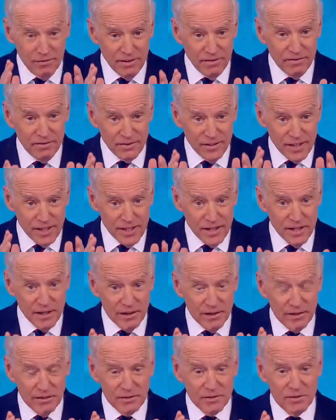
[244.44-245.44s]
50
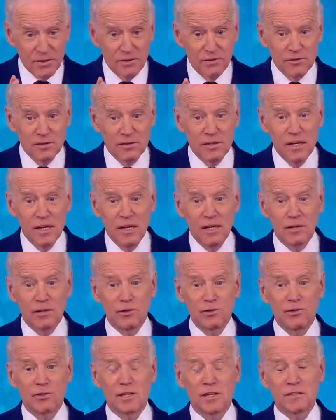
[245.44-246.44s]
years, those
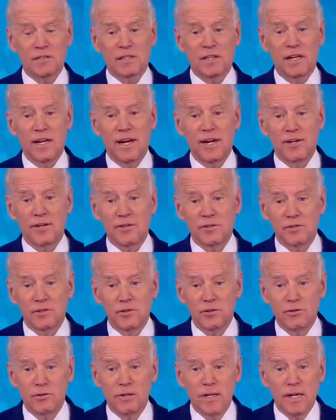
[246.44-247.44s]
Ku Klux Klanners
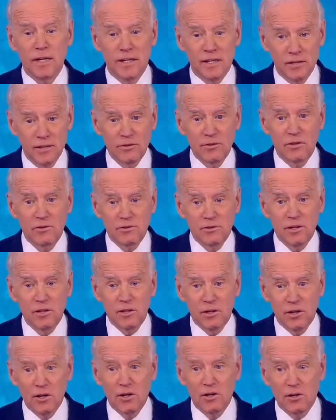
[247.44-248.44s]
who killed those
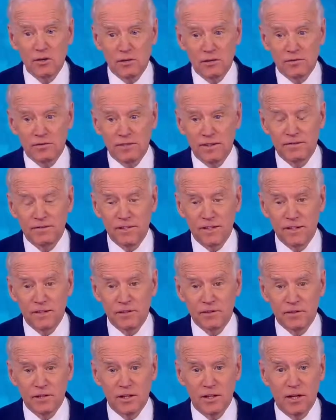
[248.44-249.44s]
little girls 50
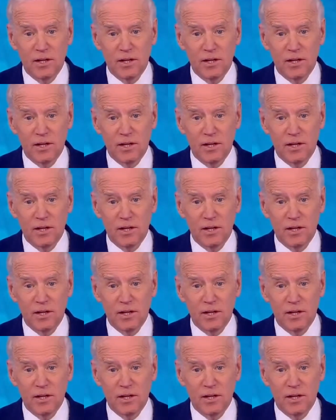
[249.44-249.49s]
years ago.